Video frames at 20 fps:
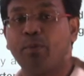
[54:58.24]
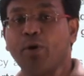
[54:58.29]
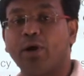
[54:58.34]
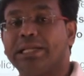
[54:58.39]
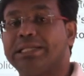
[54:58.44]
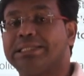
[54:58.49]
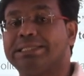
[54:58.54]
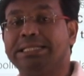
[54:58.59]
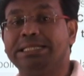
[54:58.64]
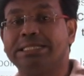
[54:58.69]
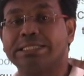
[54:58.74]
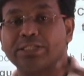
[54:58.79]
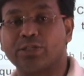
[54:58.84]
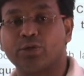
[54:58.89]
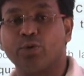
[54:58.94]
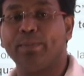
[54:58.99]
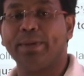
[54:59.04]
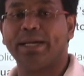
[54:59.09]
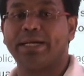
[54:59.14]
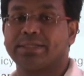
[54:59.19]
policy
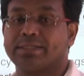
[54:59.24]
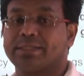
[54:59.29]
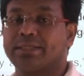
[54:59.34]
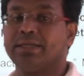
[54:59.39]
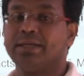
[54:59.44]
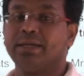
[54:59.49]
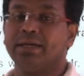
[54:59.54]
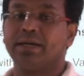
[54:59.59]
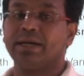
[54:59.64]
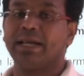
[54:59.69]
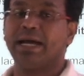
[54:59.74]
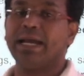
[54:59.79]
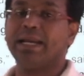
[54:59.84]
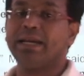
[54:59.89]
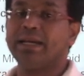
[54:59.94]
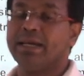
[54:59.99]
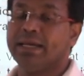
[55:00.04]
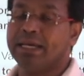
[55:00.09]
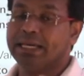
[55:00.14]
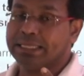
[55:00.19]
instruments,
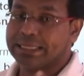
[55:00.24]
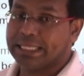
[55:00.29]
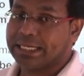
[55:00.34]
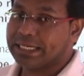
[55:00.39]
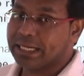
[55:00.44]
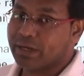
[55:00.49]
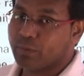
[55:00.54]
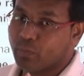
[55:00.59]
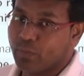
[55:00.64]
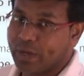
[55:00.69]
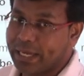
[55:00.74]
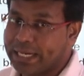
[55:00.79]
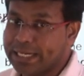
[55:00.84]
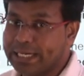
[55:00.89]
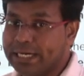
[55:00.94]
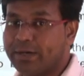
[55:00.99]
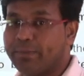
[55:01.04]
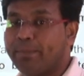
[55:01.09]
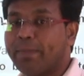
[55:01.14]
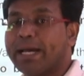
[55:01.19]
right, that are
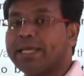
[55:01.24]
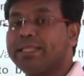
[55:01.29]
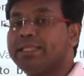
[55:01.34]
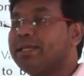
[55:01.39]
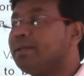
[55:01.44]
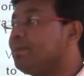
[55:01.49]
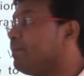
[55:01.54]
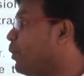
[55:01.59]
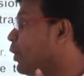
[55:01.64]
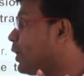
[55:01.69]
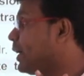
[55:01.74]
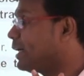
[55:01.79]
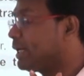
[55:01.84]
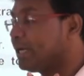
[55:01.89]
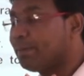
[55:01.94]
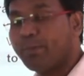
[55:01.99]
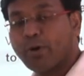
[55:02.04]
varied by the Monetary